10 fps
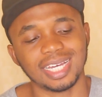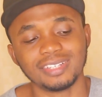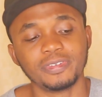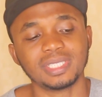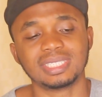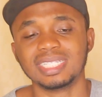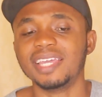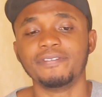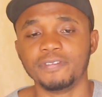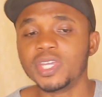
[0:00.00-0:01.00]
Daddy Freeze did
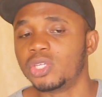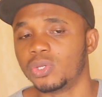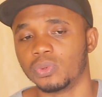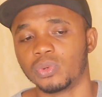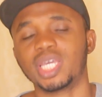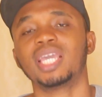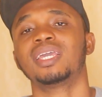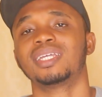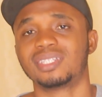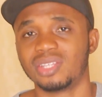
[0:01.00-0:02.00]
a video, okay,
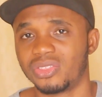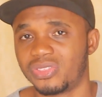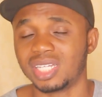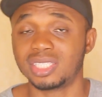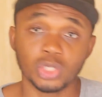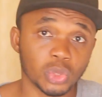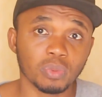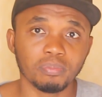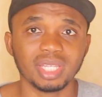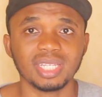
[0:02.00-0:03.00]
a
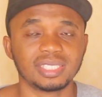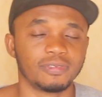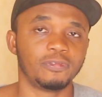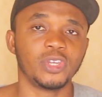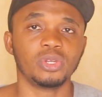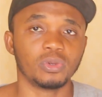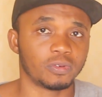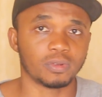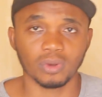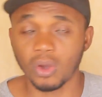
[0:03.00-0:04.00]
32 minutes
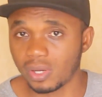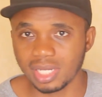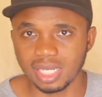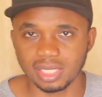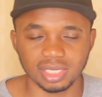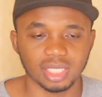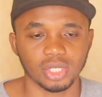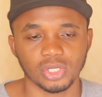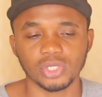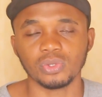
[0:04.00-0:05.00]
video on this,
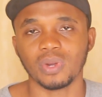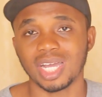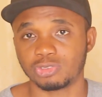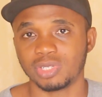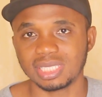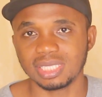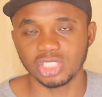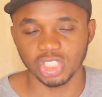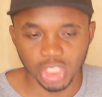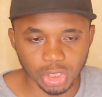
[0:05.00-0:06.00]
you know, addressing
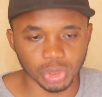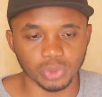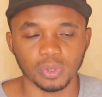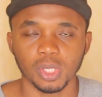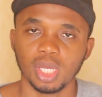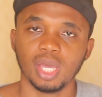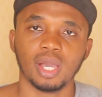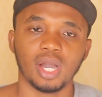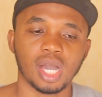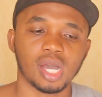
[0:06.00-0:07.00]
this issue.
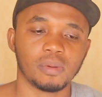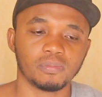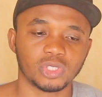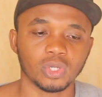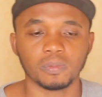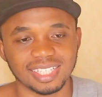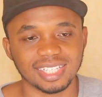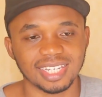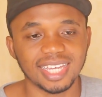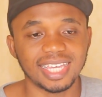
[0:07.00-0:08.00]
Um, so
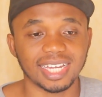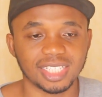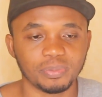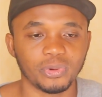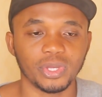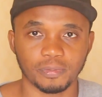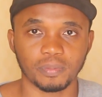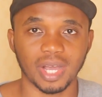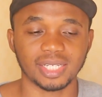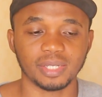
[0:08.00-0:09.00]
Leke Adeboye,
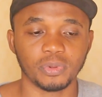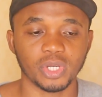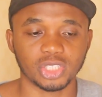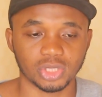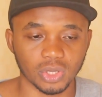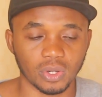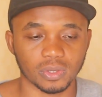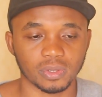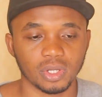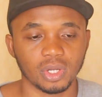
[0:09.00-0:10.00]
Adeboye's
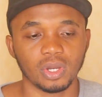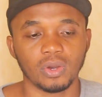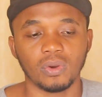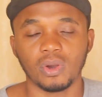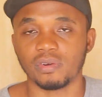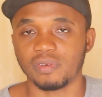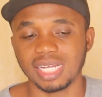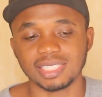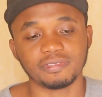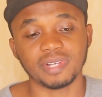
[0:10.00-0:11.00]
son, all
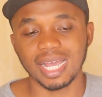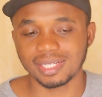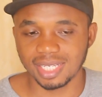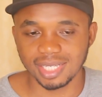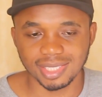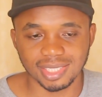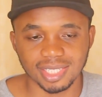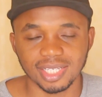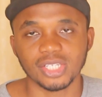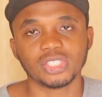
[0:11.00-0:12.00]
right, reacted
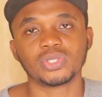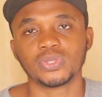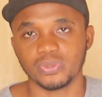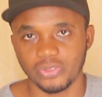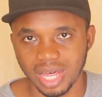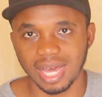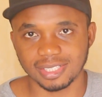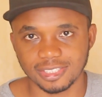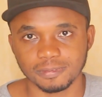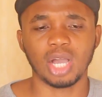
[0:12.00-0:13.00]
to
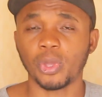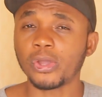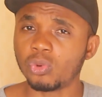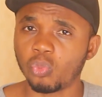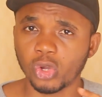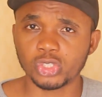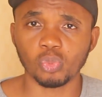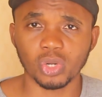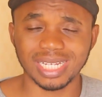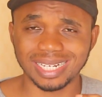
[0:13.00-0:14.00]
that. We're going to watch
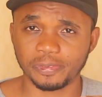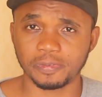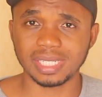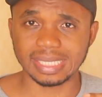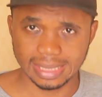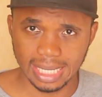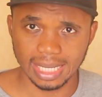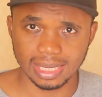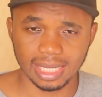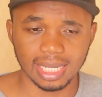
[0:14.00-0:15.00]
what Daddy Freeze
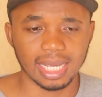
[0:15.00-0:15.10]
said.